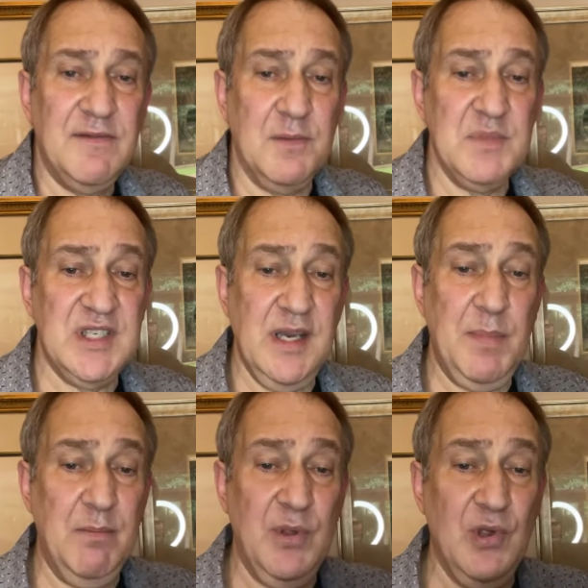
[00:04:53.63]

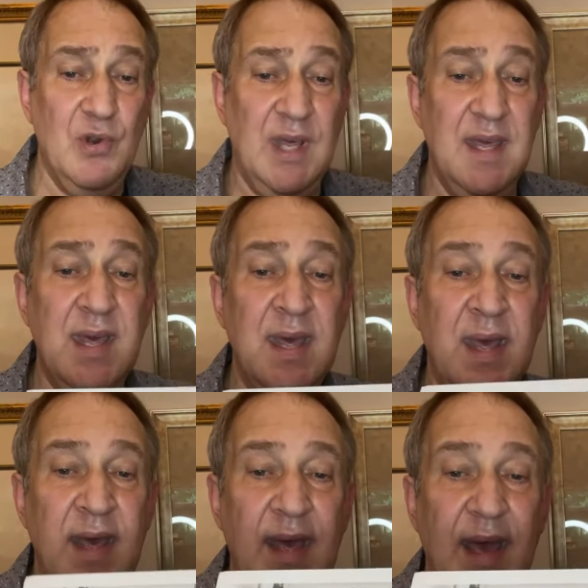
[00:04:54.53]
Sleeping Beauty.
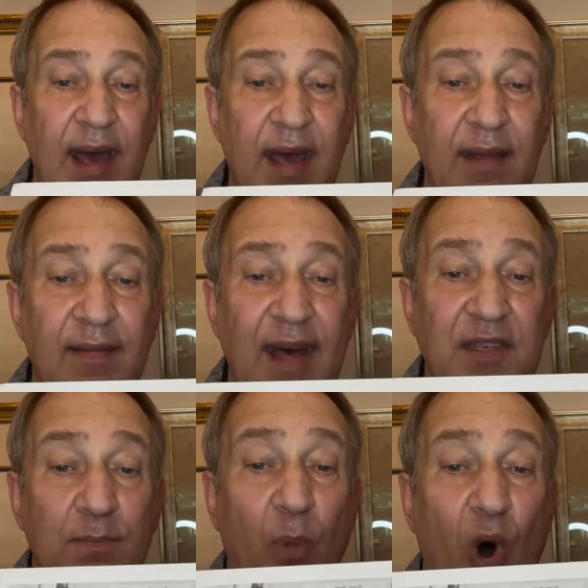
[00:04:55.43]
And
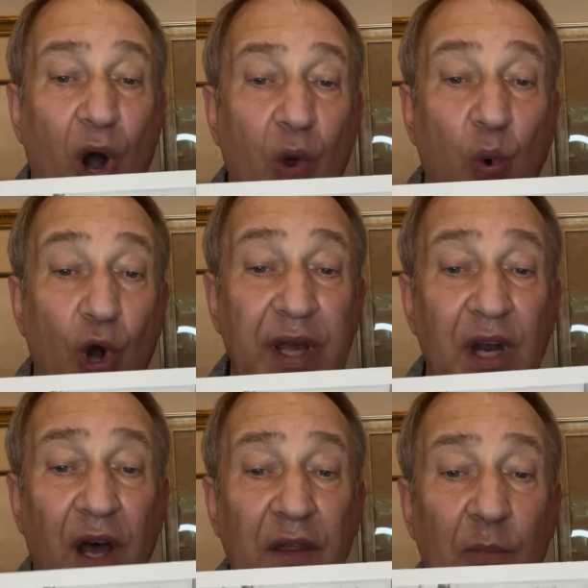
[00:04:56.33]
that's Marc
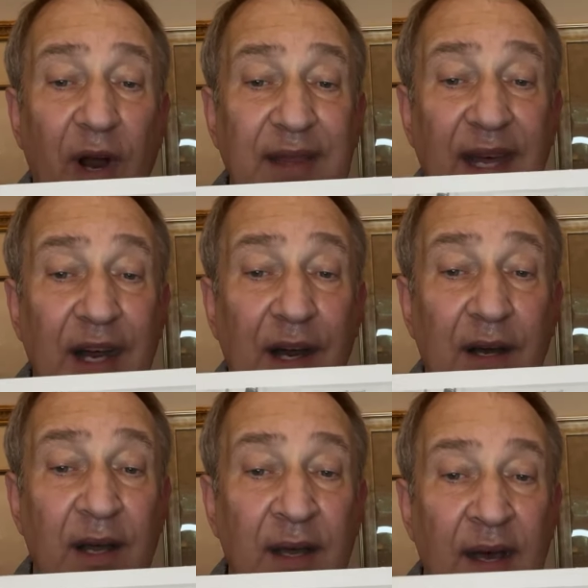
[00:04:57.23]
working on them right there.
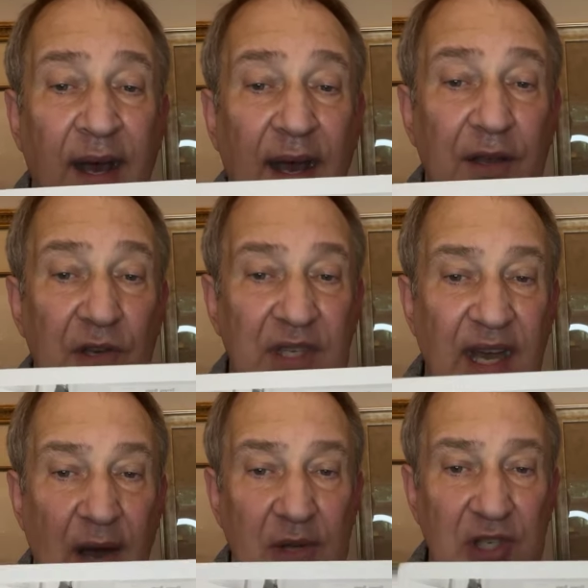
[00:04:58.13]
and you'll
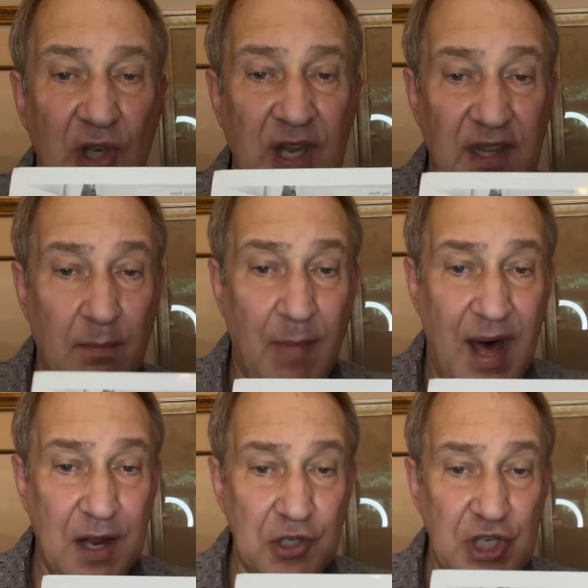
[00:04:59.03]
see how he's looking at the
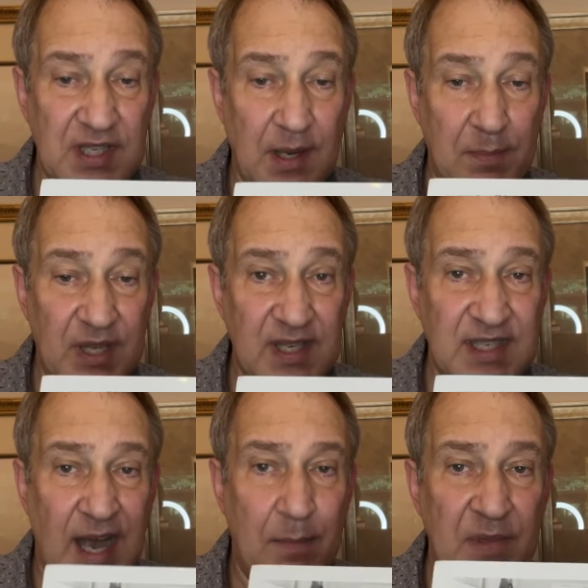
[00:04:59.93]
model sheets up at the
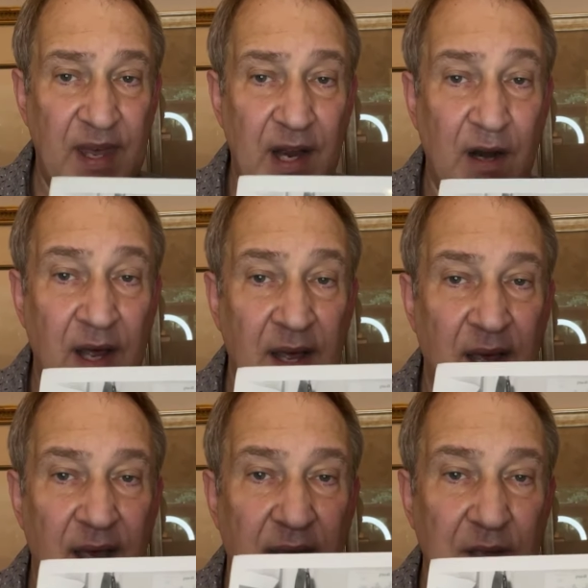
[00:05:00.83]
top there,
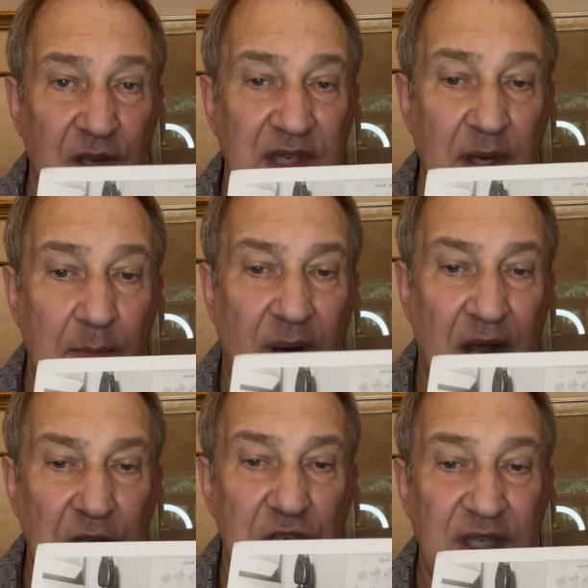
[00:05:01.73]
and you'll see
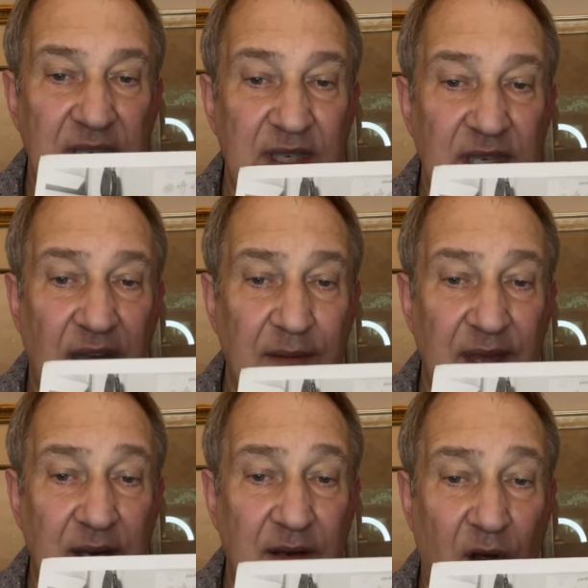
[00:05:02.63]
model sheets
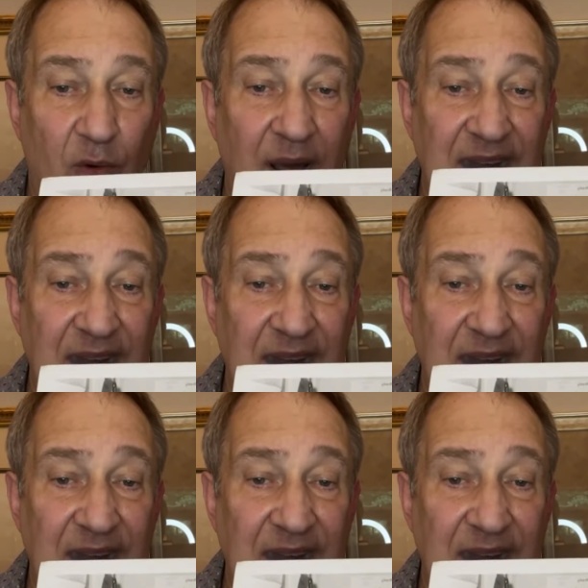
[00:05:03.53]
that are right